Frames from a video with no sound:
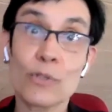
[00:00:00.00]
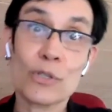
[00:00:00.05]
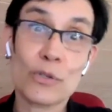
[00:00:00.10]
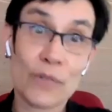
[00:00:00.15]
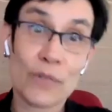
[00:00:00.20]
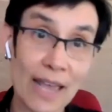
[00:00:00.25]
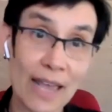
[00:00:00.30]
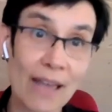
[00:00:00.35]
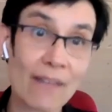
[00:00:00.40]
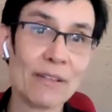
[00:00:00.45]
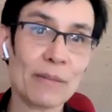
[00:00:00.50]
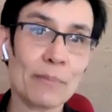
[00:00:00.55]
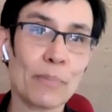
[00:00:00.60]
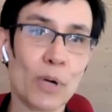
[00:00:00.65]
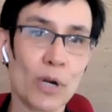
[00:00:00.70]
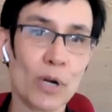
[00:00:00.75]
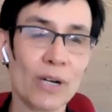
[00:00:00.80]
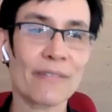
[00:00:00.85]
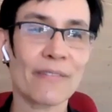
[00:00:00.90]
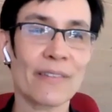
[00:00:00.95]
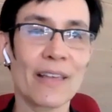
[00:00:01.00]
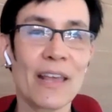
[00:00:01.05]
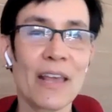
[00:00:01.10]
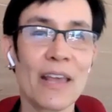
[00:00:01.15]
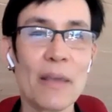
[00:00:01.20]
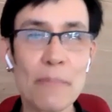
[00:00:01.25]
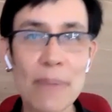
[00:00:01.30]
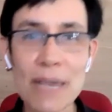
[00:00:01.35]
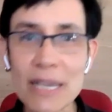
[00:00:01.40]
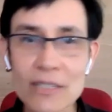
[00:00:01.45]
So they have it
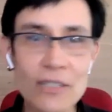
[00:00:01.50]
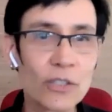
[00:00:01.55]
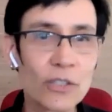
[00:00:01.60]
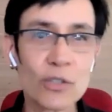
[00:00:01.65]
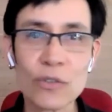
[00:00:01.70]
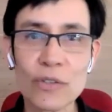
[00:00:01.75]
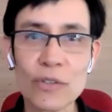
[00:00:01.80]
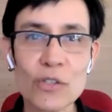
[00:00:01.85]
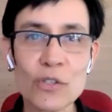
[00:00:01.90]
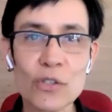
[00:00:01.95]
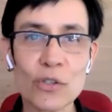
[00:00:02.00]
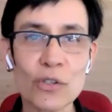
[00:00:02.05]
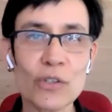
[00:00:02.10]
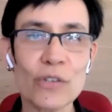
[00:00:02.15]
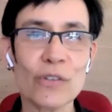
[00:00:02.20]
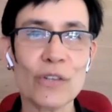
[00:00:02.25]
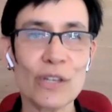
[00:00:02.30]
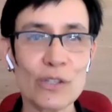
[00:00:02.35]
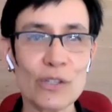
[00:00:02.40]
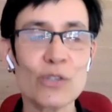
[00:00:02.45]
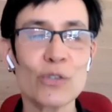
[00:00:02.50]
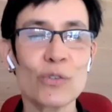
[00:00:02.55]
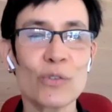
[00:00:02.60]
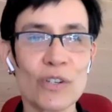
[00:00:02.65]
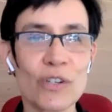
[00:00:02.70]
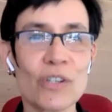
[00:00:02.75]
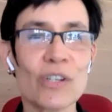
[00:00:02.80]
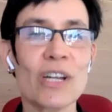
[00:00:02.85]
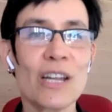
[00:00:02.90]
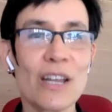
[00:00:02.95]
baked into
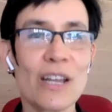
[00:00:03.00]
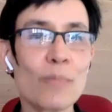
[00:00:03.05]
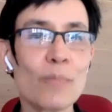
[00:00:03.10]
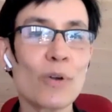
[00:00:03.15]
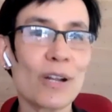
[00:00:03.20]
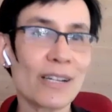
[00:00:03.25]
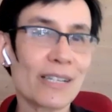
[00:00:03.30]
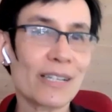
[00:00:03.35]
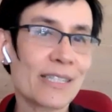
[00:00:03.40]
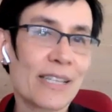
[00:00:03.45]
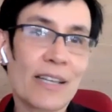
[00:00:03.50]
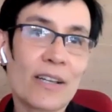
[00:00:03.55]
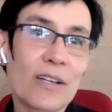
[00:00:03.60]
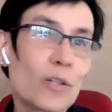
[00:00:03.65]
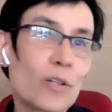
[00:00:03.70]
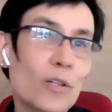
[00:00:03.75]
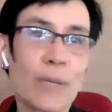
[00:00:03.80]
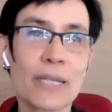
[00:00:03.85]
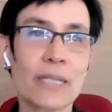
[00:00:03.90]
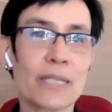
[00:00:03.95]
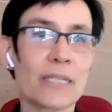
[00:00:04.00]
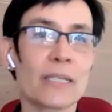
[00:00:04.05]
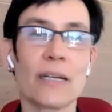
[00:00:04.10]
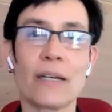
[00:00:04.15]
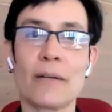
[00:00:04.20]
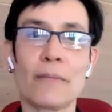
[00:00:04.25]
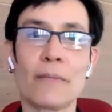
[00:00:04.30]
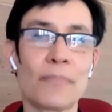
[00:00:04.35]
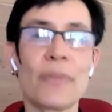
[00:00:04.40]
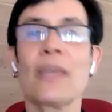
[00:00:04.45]
their product cycle, but
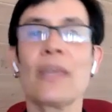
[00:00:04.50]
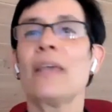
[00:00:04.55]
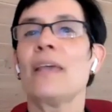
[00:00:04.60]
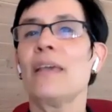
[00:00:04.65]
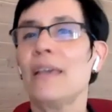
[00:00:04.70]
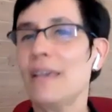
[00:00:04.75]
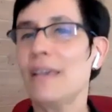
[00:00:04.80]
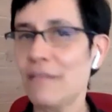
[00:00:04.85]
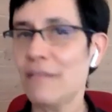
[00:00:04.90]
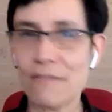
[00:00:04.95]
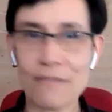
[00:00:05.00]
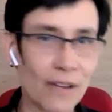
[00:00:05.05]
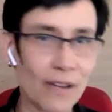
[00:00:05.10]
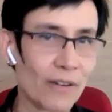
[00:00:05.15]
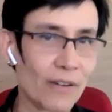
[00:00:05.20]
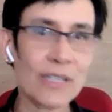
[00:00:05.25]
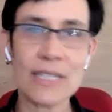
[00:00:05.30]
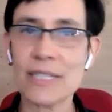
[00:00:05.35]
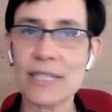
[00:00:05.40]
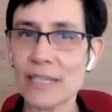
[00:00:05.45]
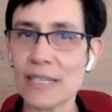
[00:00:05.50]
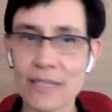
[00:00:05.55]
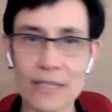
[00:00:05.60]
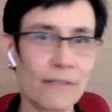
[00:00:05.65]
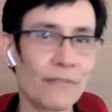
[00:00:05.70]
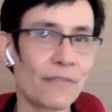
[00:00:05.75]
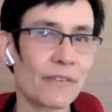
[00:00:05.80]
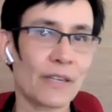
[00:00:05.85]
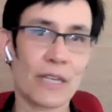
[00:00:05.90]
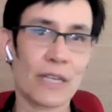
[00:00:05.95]
very
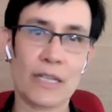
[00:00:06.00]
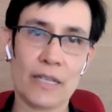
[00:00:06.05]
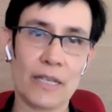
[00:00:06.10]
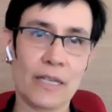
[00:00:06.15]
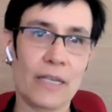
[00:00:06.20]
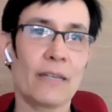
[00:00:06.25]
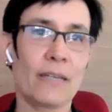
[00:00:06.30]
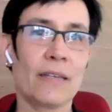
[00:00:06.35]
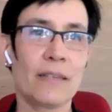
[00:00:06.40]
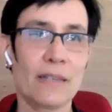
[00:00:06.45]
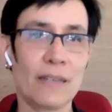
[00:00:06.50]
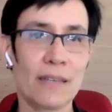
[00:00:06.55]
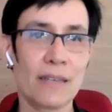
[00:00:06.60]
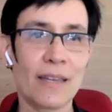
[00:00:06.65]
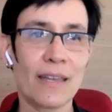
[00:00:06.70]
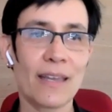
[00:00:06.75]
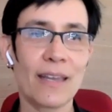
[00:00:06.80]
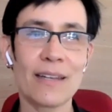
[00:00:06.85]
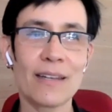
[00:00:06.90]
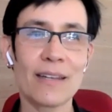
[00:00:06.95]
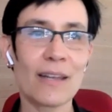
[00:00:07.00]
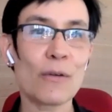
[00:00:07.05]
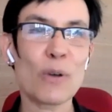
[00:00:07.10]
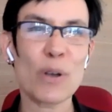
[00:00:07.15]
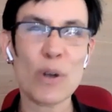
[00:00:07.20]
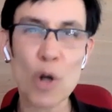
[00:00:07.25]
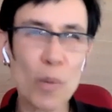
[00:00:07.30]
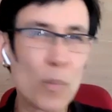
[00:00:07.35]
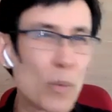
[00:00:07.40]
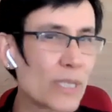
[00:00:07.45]
significantly. And
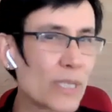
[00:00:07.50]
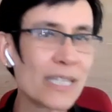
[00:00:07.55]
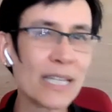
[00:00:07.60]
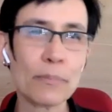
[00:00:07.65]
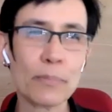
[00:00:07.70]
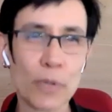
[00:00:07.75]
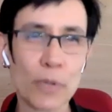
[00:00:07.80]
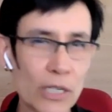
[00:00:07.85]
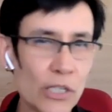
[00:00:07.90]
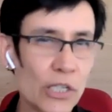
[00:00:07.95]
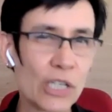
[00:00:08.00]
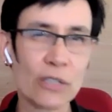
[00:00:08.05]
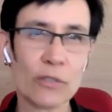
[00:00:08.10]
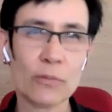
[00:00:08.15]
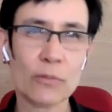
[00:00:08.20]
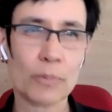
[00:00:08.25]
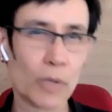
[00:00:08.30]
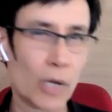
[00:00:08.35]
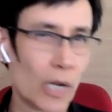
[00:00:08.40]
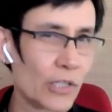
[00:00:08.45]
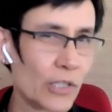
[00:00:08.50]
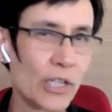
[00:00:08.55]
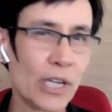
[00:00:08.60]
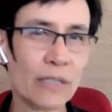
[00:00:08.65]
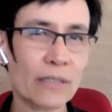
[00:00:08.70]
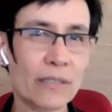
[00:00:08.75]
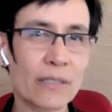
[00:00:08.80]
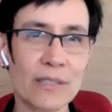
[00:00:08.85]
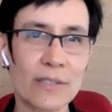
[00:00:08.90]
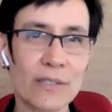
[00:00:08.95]
almost like project to
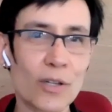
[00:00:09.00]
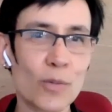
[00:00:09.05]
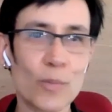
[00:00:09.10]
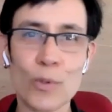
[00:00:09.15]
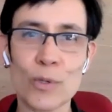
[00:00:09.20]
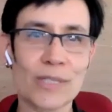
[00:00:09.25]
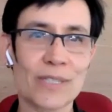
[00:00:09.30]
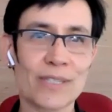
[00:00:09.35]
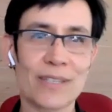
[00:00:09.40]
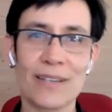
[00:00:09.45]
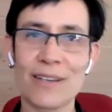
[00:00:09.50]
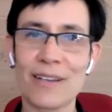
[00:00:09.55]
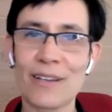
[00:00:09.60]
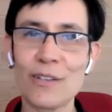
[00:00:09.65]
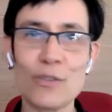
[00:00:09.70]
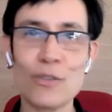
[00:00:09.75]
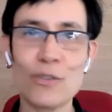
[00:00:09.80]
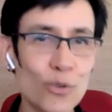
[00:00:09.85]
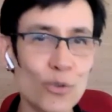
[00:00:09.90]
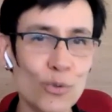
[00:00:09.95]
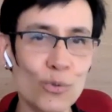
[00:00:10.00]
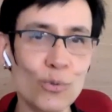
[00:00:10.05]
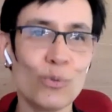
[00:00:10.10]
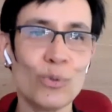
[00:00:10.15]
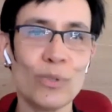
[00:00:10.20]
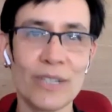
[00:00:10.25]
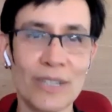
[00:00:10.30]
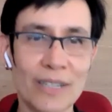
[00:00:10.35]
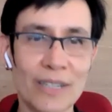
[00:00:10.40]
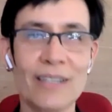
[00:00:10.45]
project, it's almost a
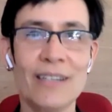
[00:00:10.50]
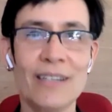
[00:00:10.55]
new